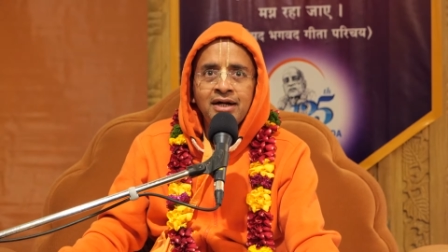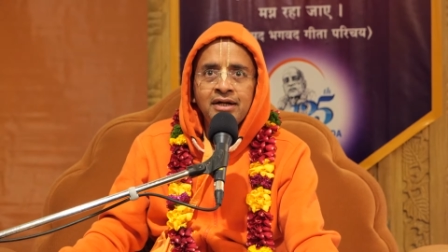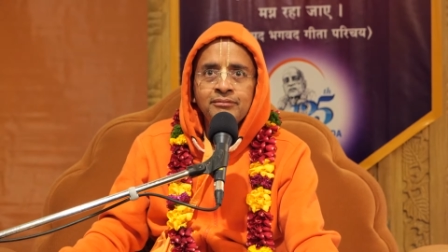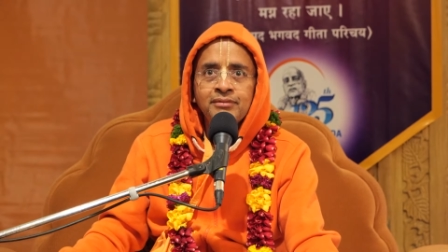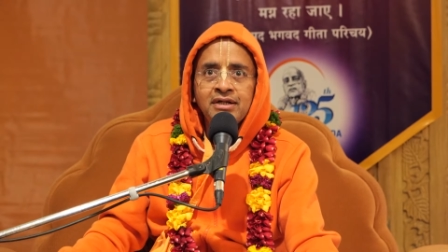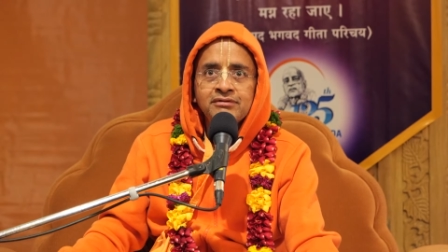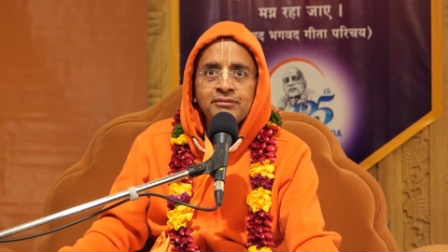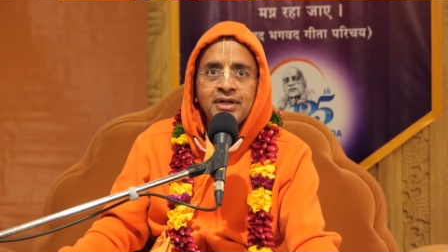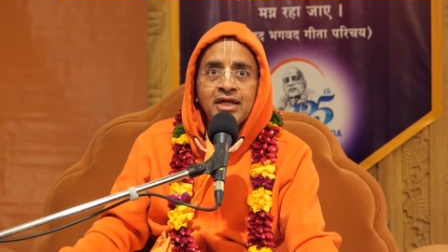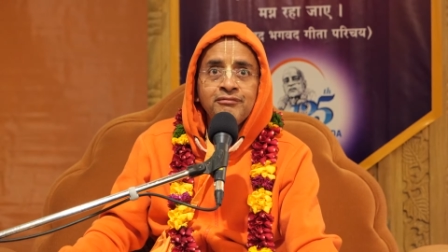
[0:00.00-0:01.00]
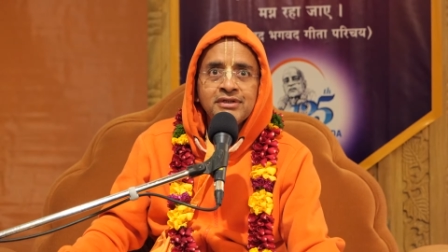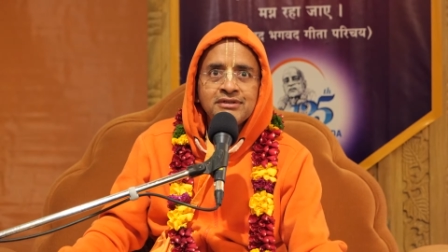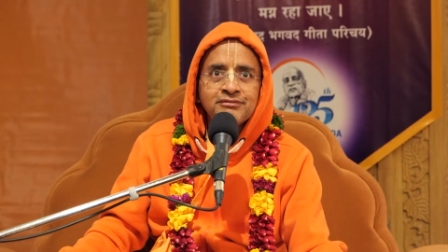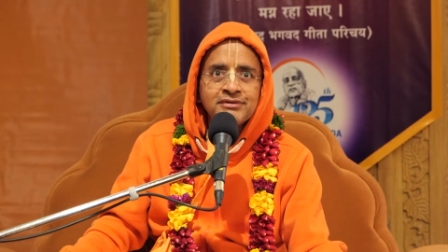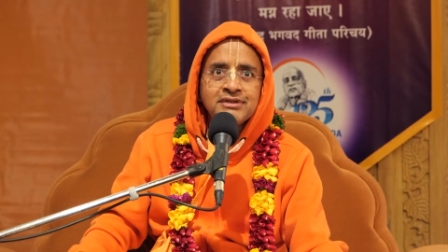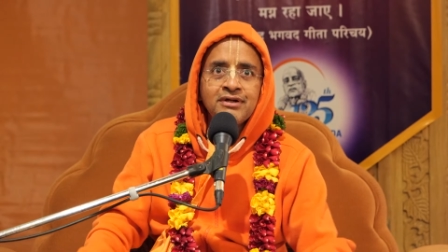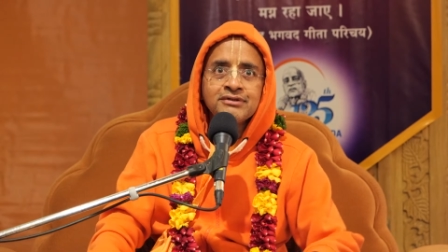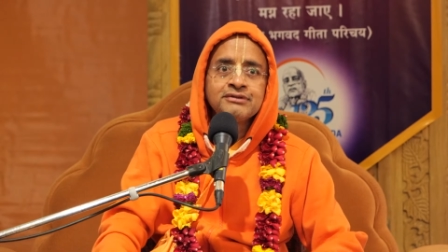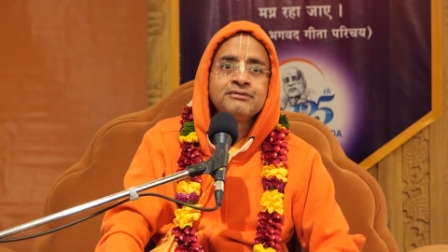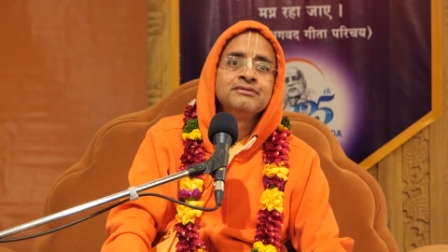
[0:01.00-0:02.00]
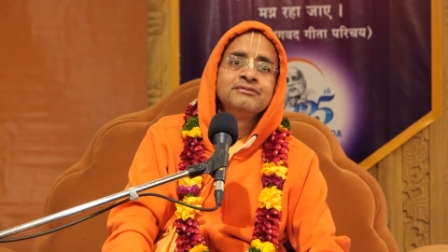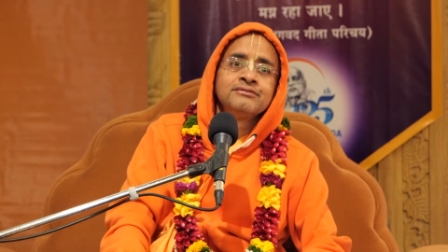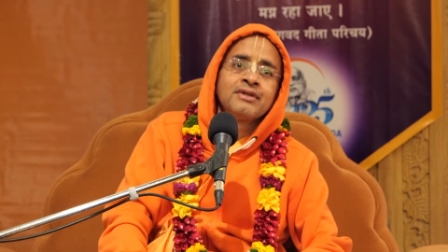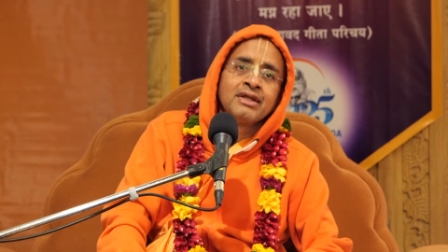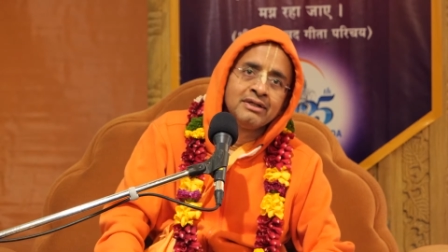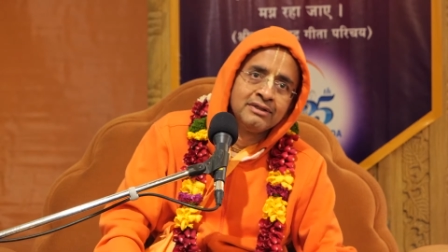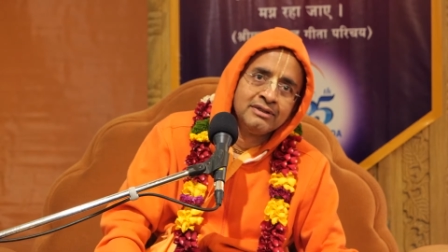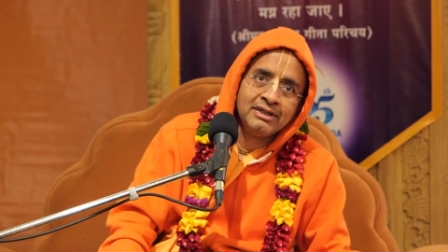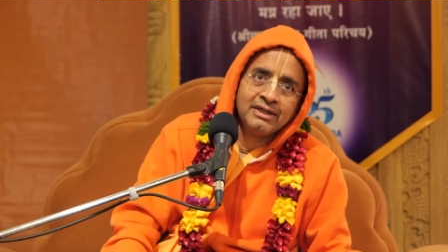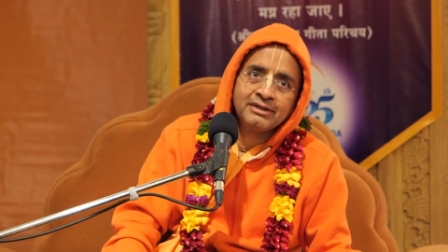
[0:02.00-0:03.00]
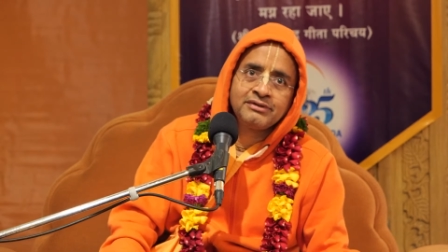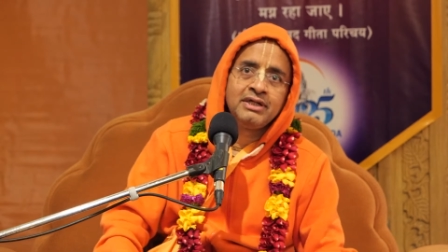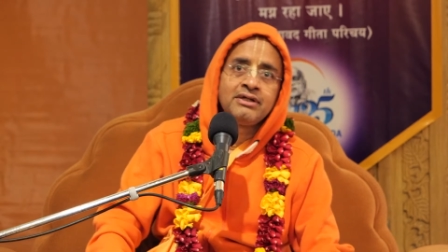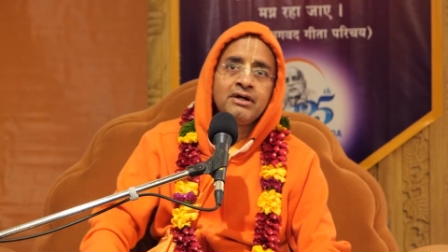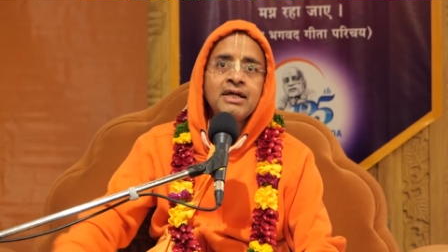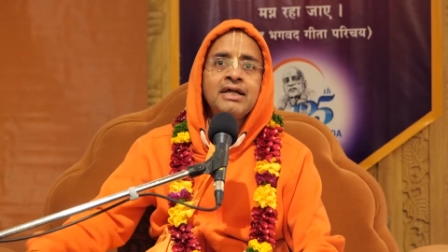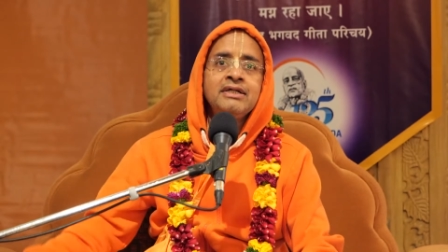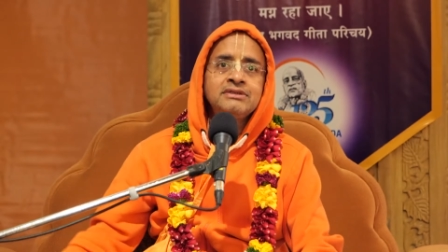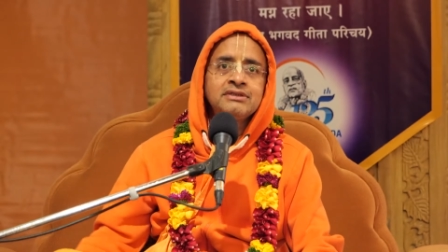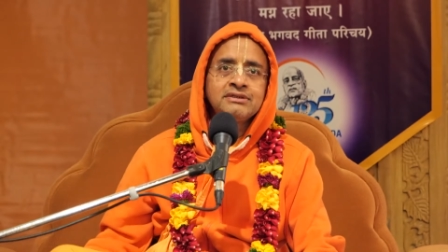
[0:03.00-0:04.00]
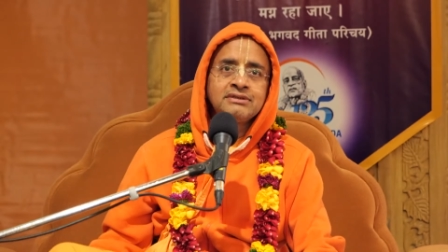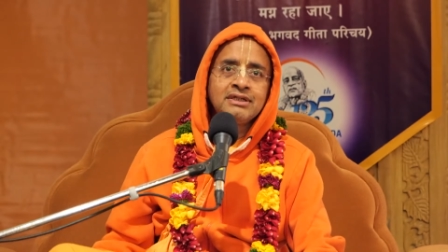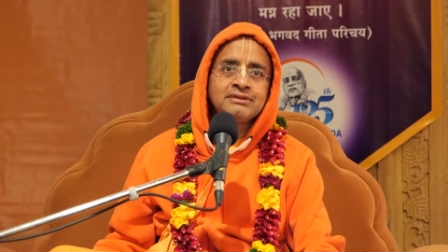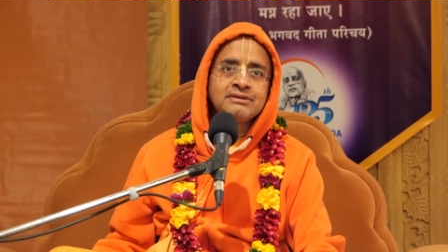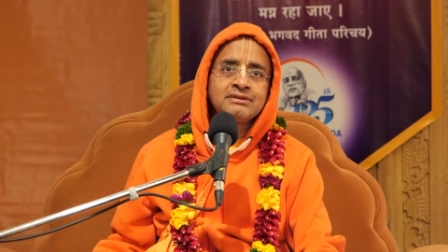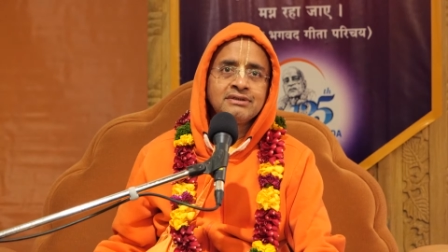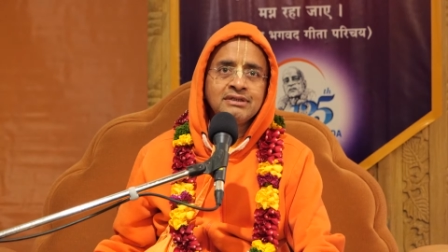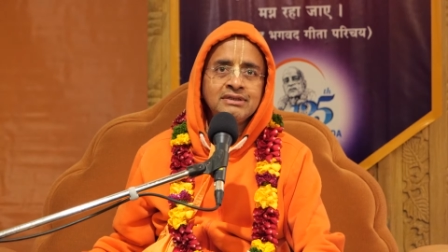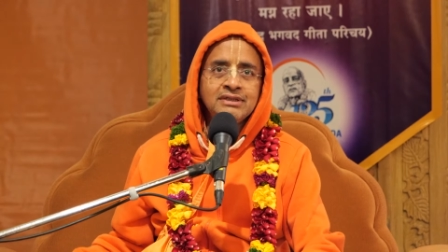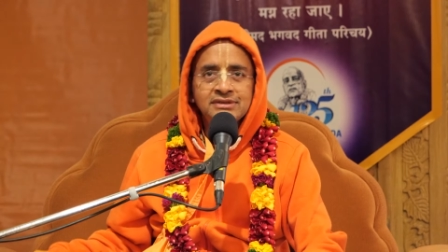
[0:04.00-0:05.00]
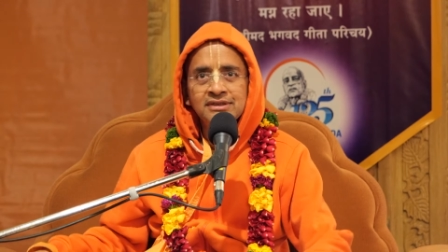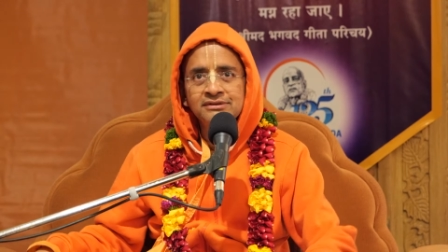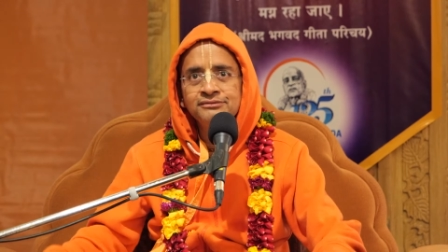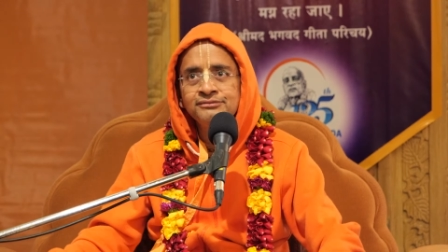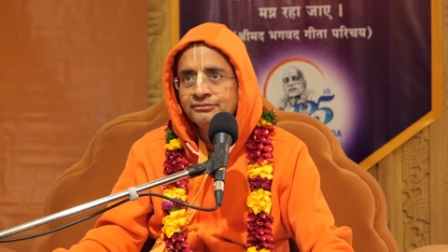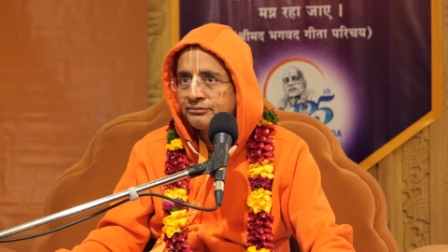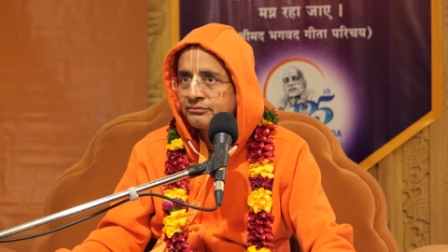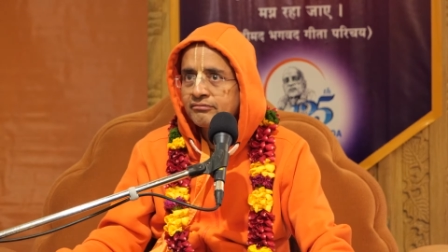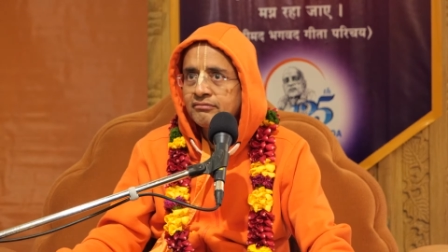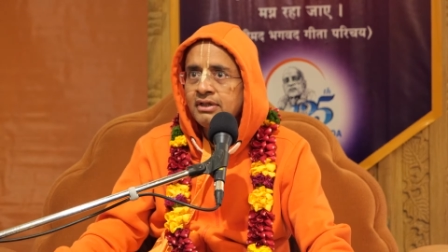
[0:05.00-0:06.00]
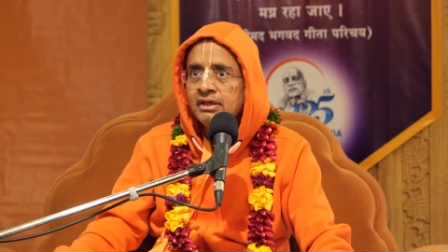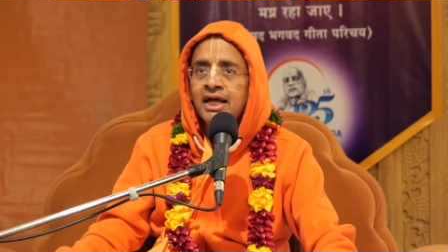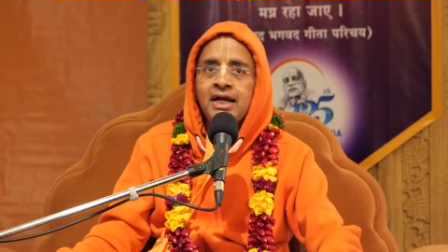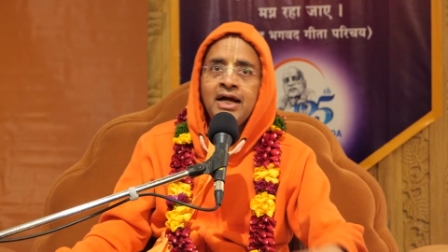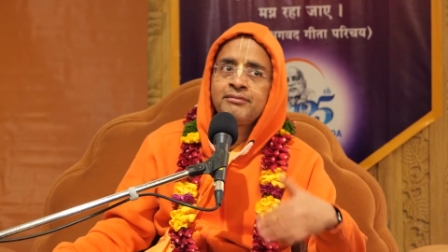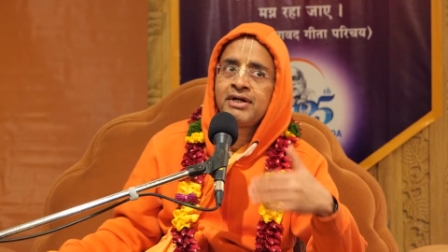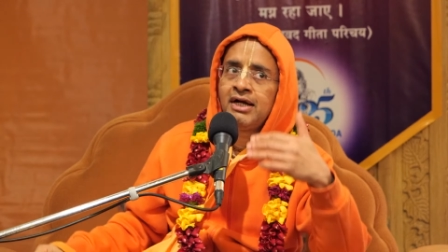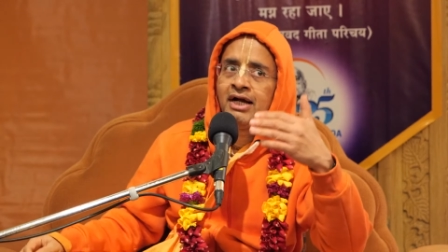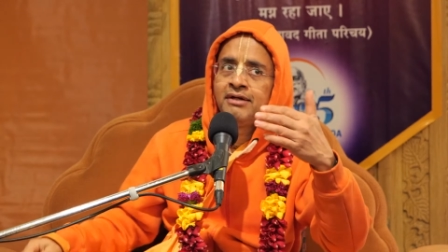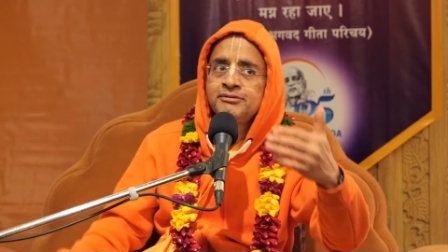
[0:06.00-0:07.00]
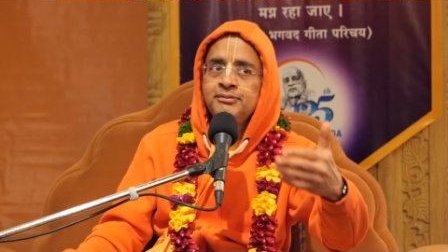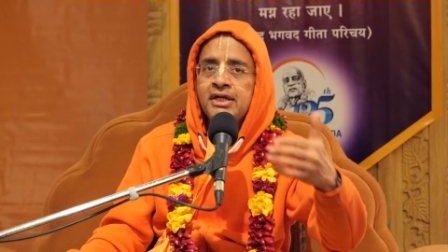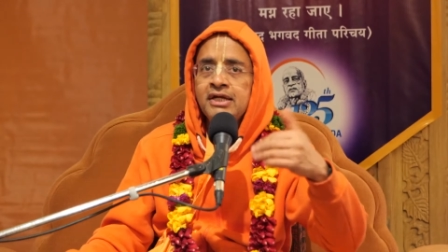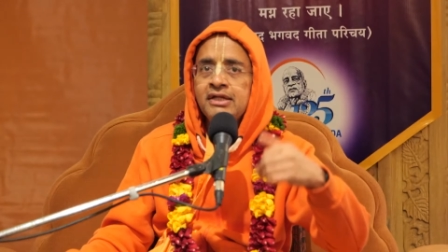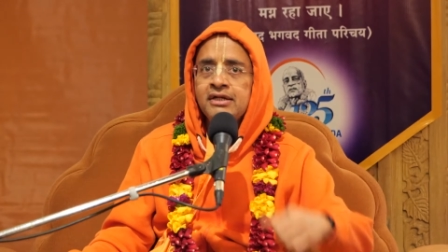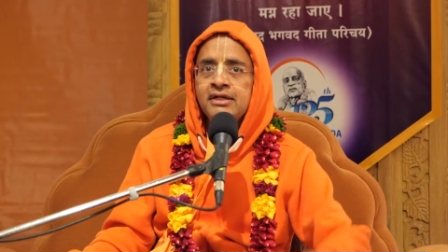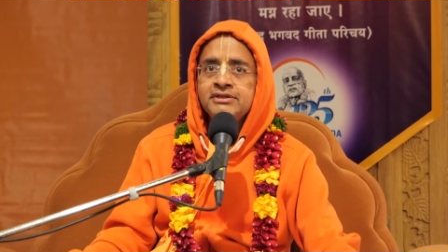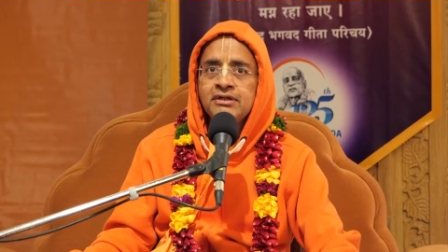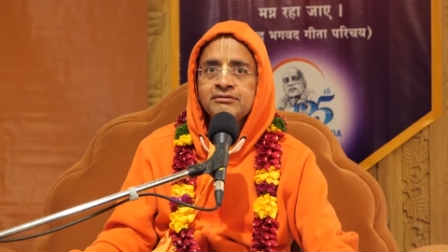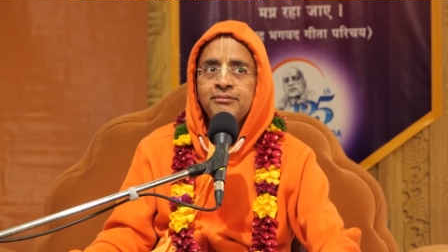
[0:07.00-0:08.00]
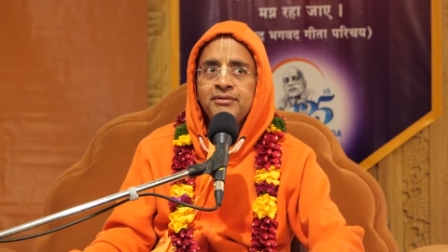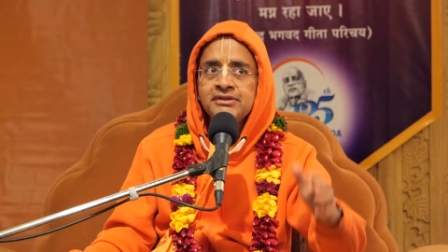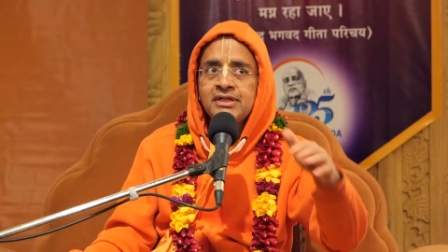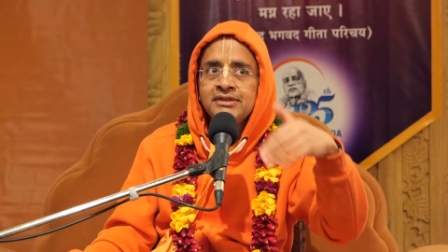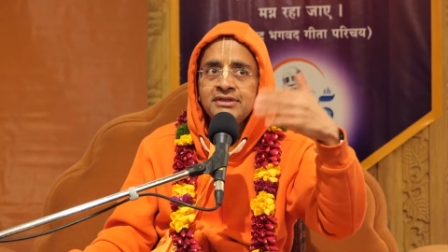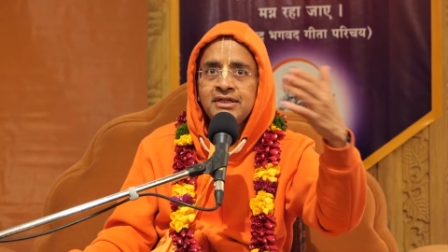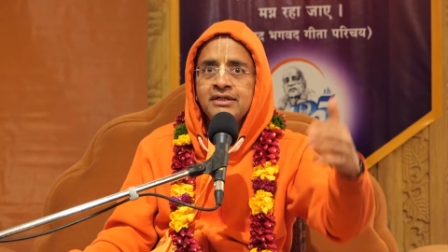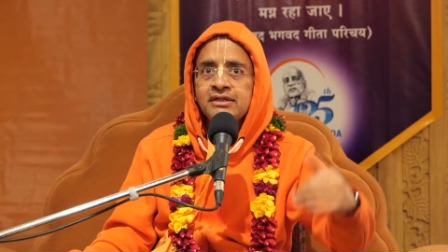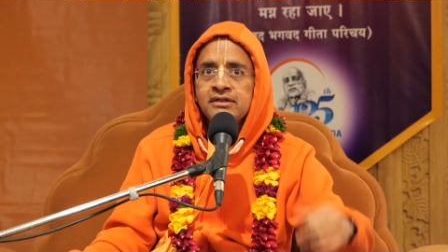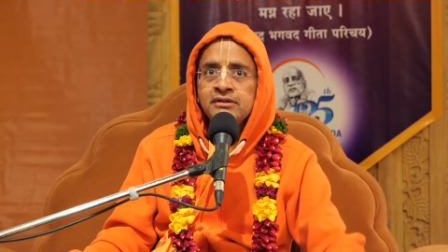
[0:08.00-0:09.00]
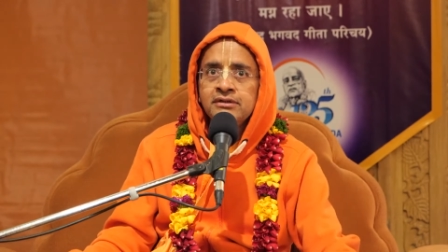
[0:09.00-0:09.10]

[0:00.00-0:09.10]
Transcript: And many of them are envious of Krishna also. They actually talk against Krishna's teachings. Like I am speaking in English now, somebody is translating.